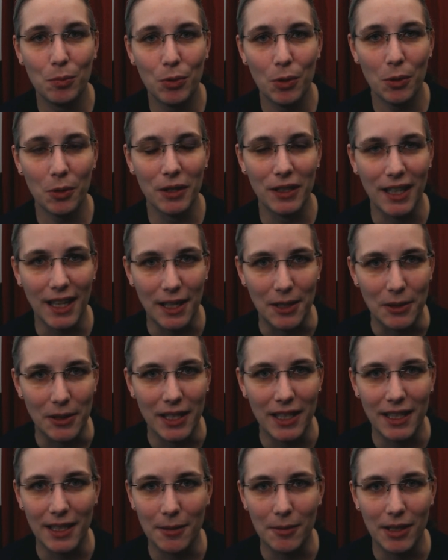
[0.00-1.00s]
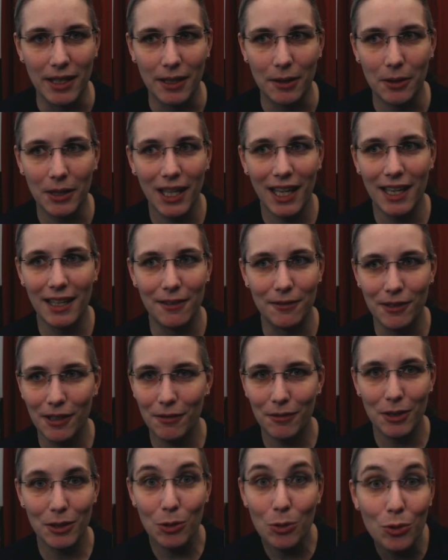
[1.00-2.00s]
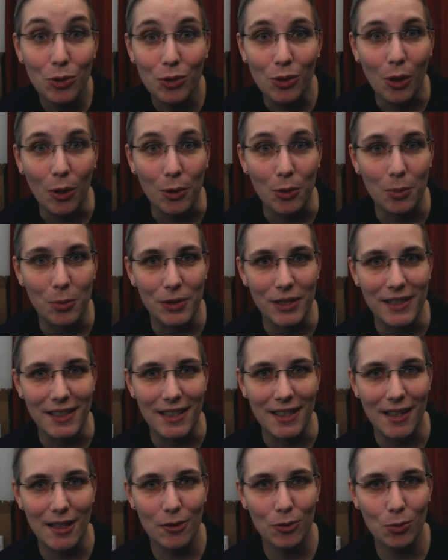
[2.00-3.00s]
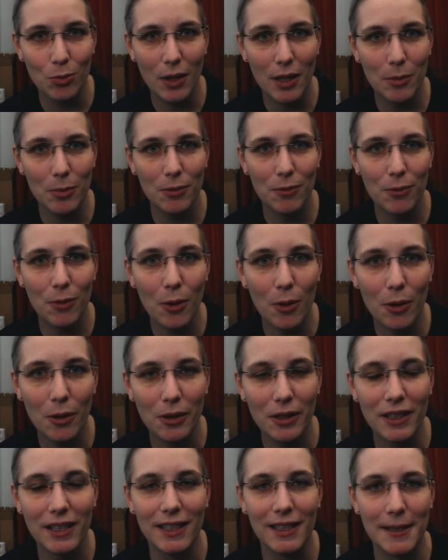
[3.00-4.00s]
is broken now," and I'm like, "Okay, I've never used Octoprint in this way before.